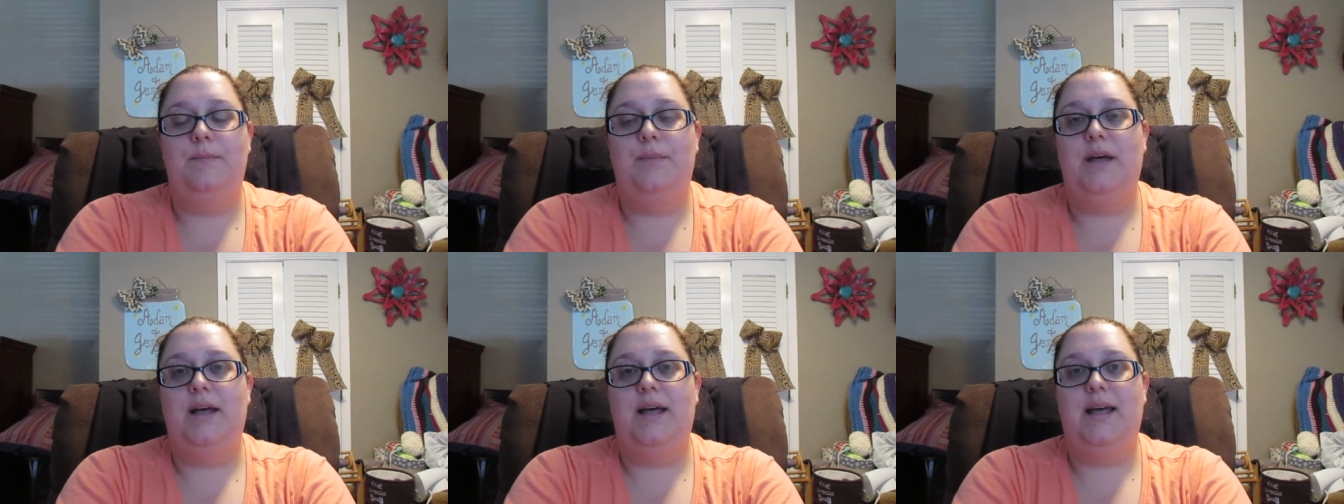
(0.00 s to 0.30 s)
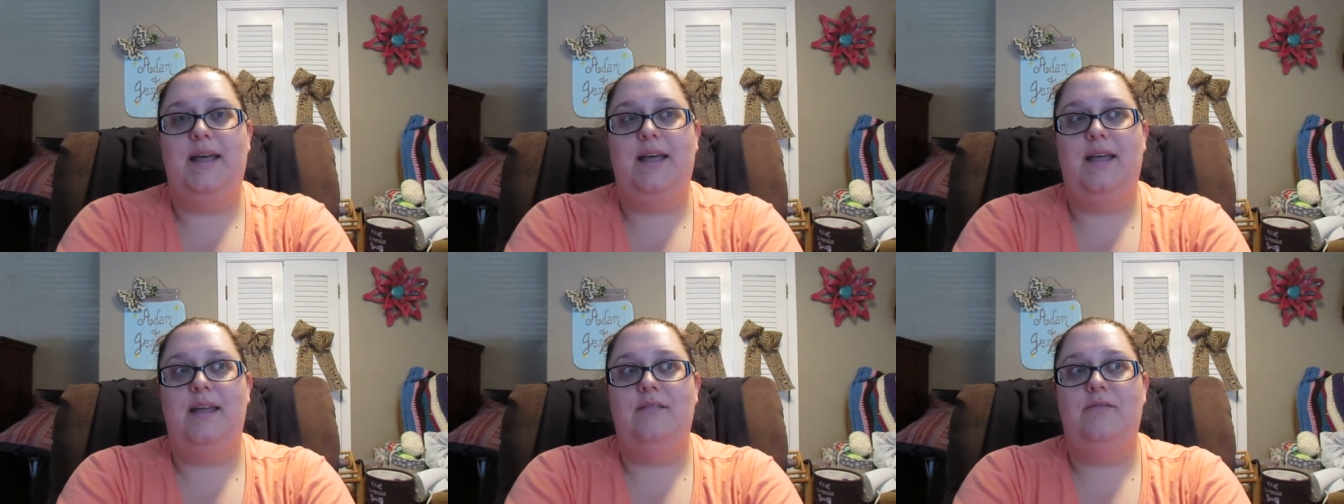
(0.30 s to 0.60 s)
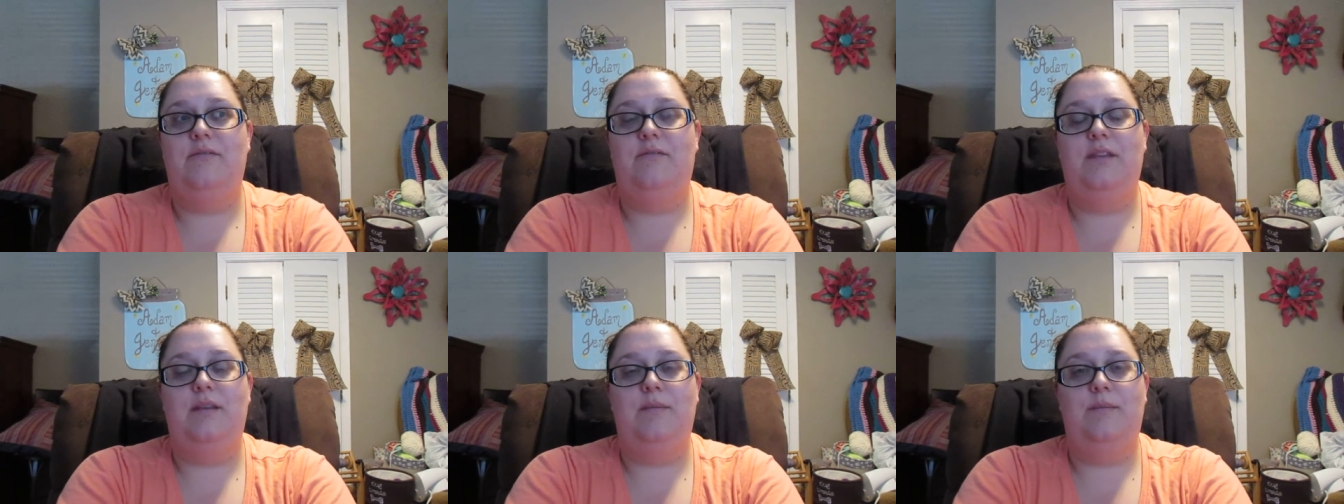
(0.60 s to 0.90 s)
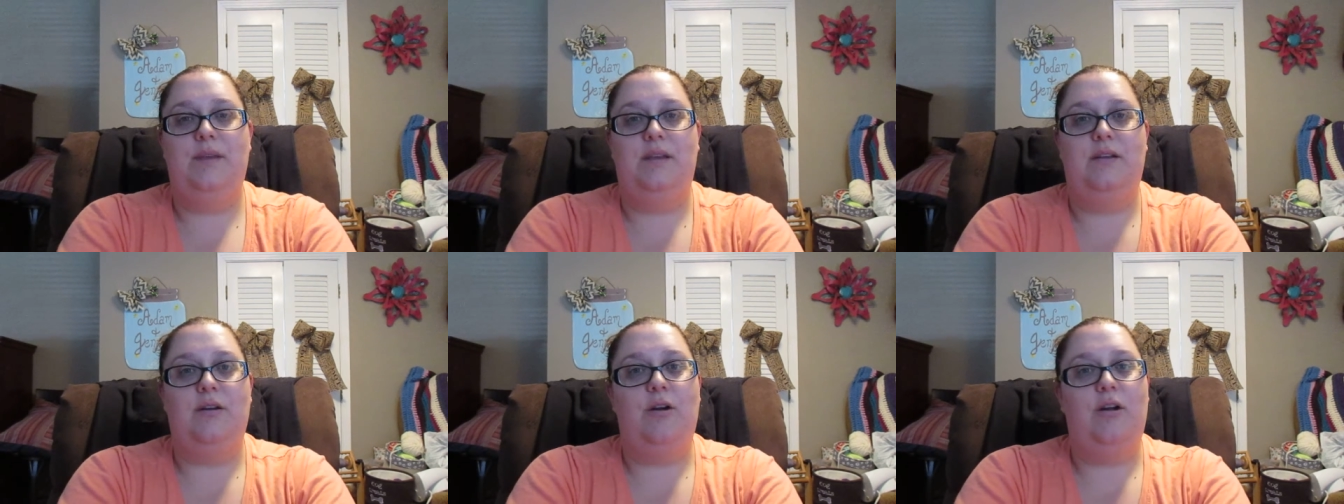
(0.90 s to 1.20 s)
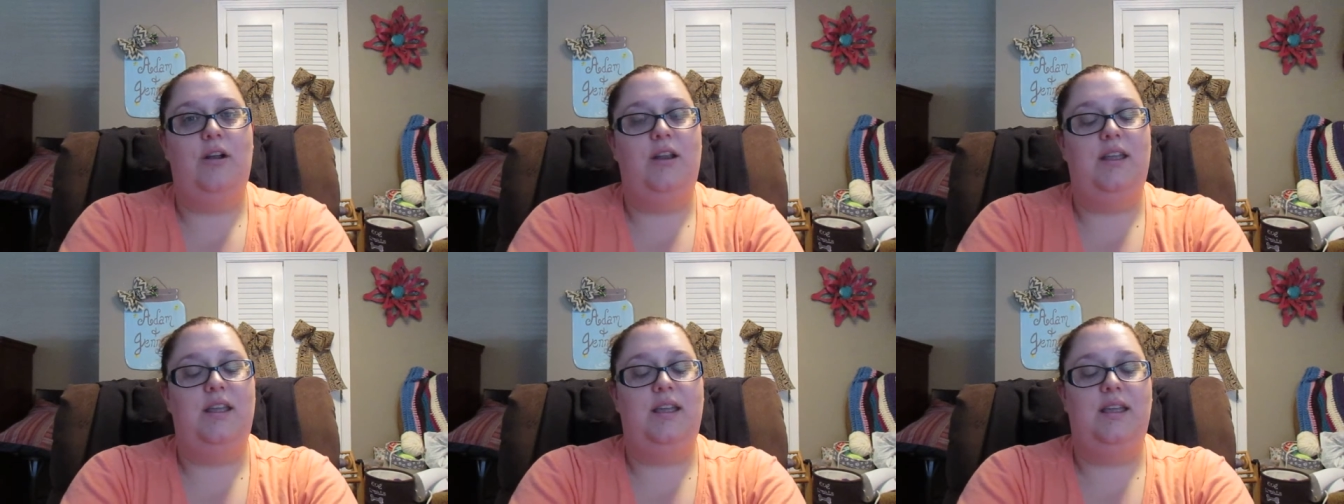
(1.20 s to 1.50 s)
but Fitbit
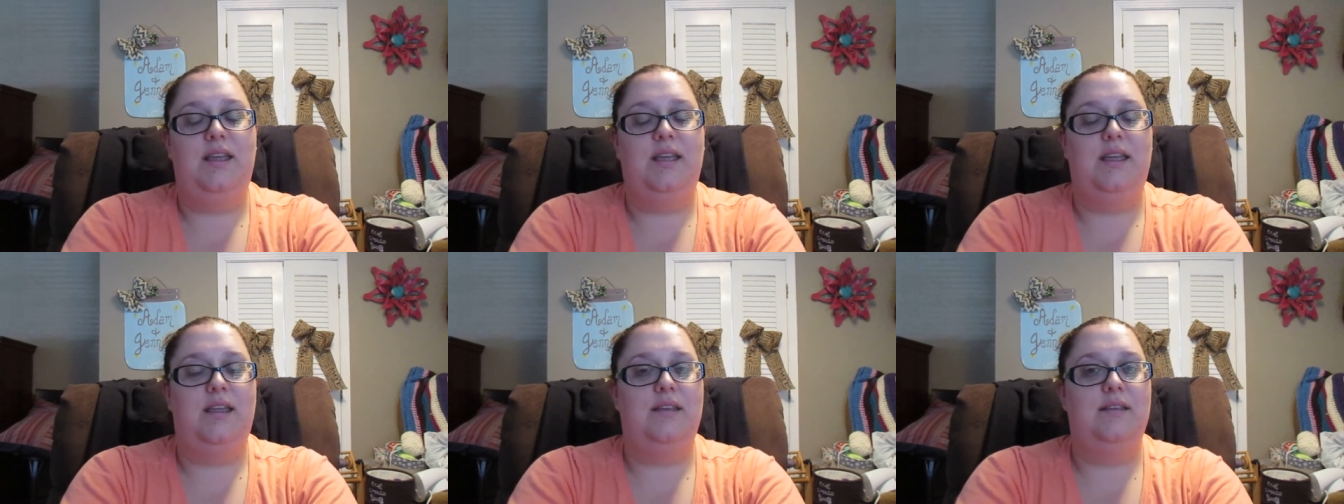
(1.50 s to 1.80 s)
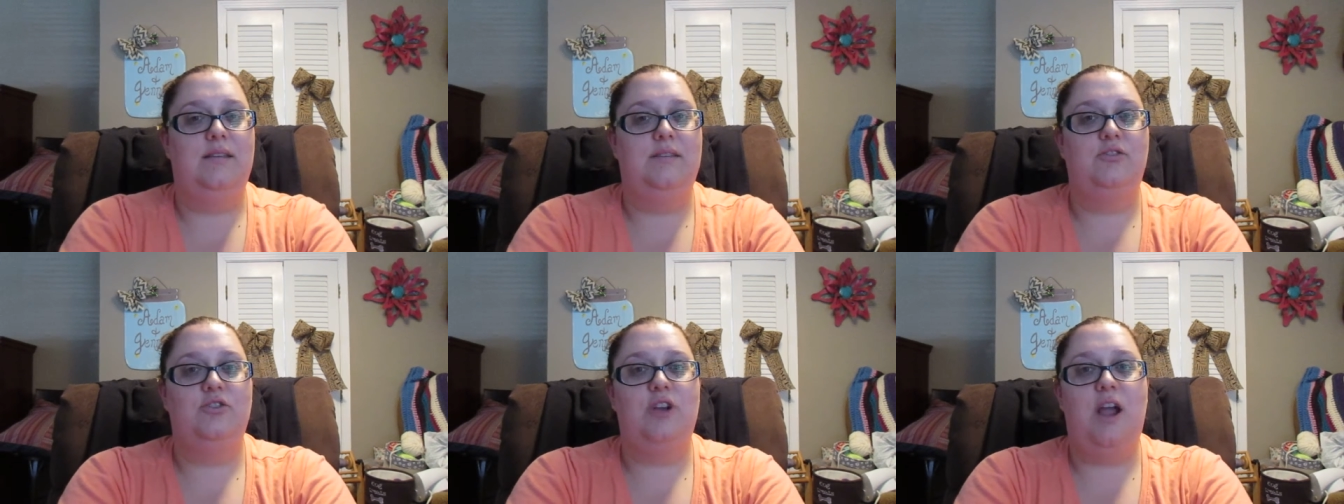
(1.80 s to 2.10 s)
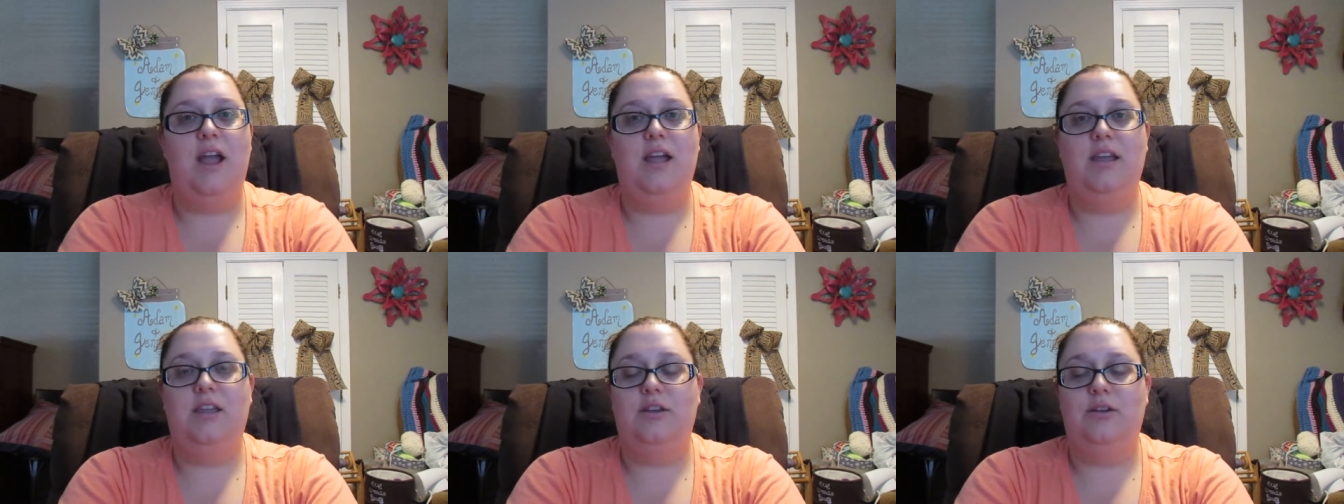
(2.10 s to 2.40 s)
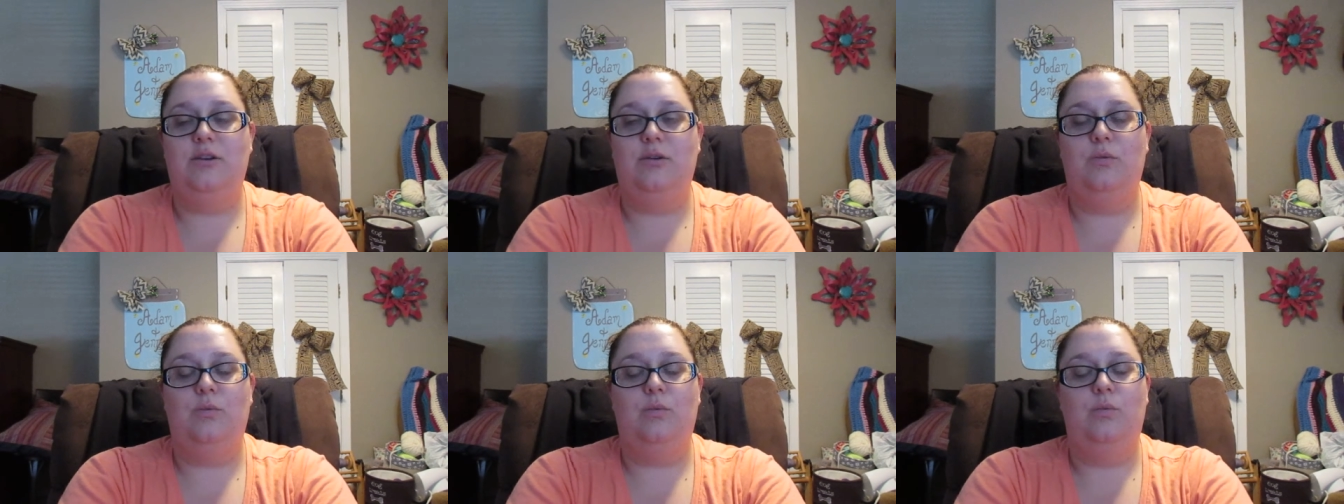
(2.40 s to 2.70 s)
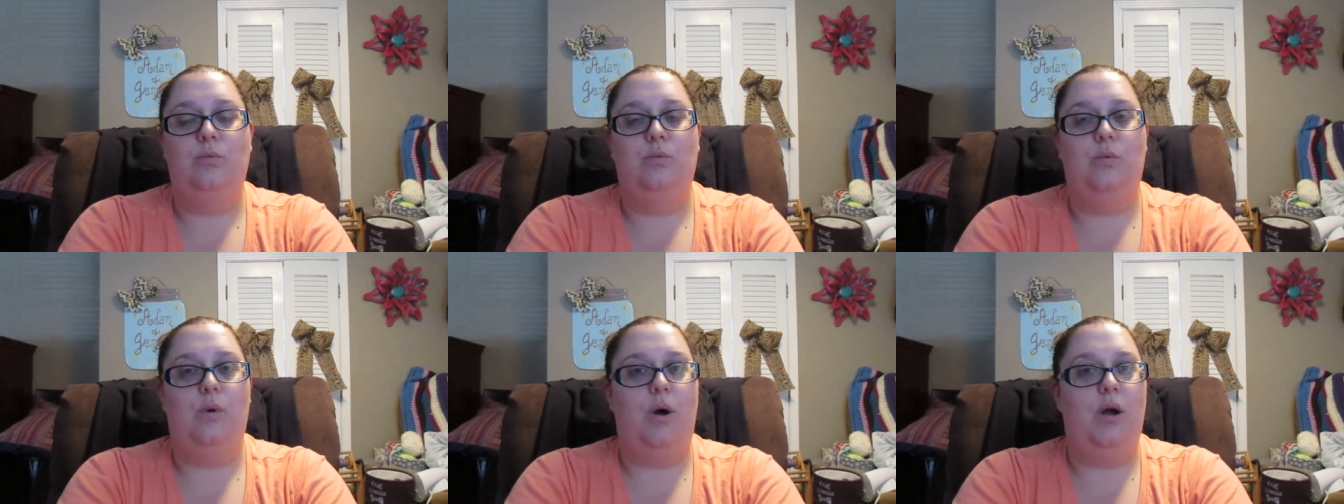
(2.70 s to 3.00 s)
already can track your
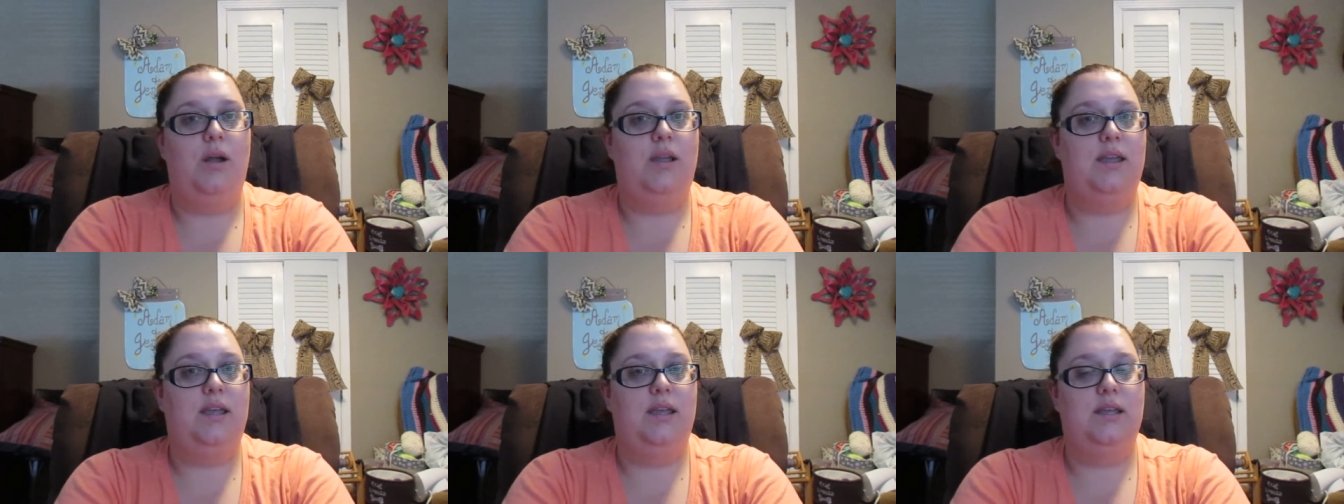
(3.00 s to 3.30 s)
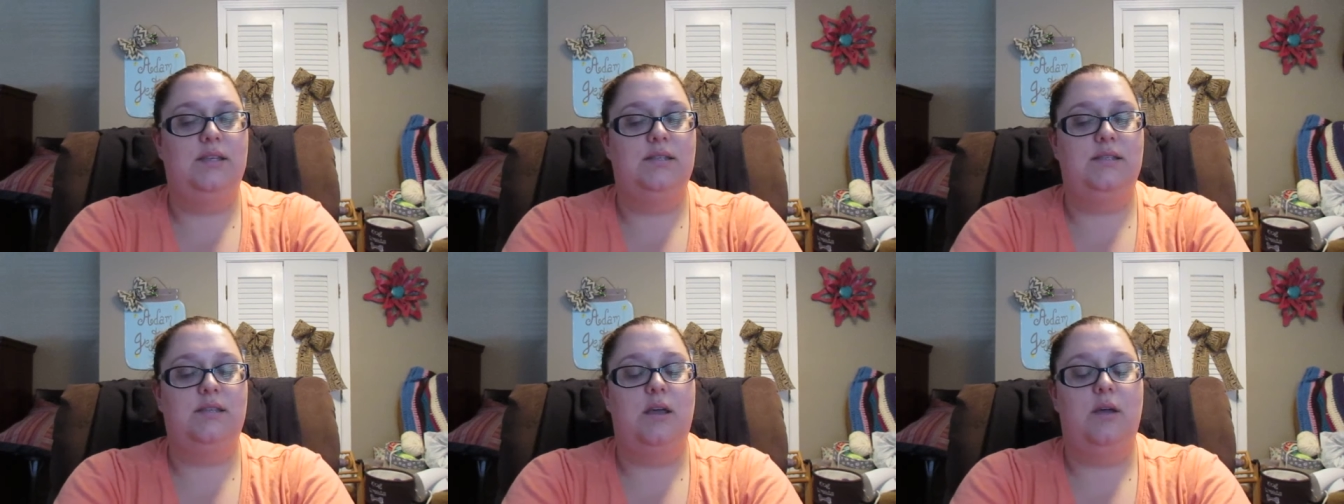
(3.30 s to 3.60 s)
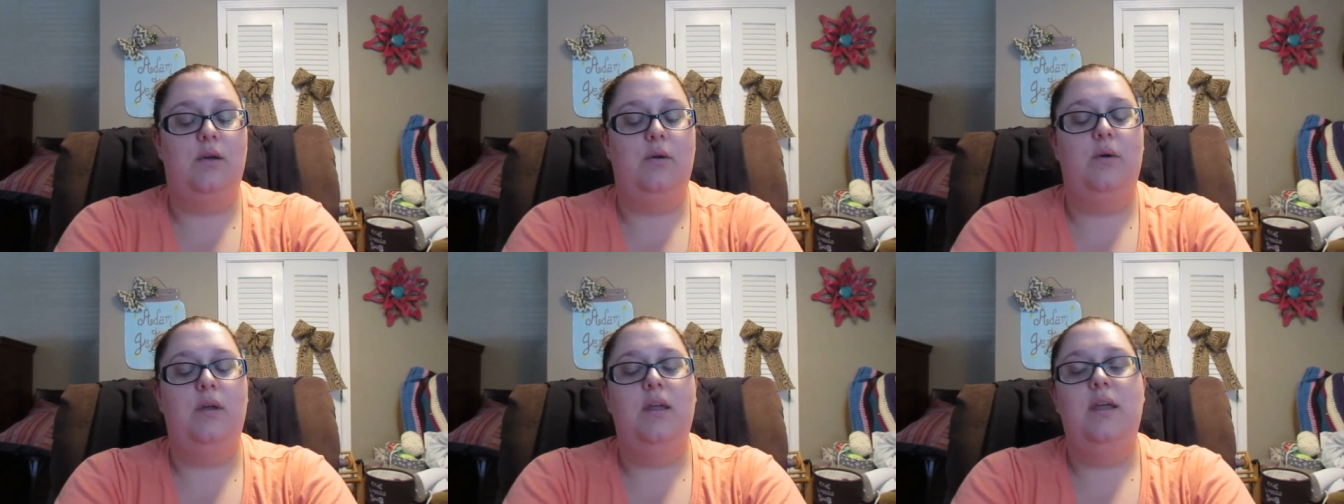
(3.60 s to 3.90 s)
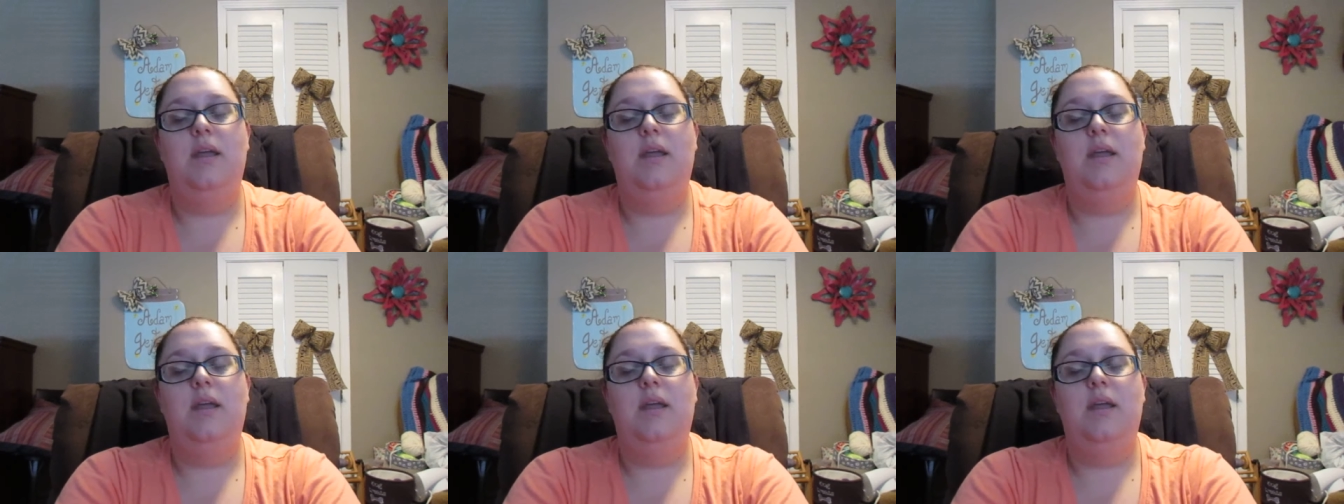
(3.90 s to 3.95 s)
walking. So,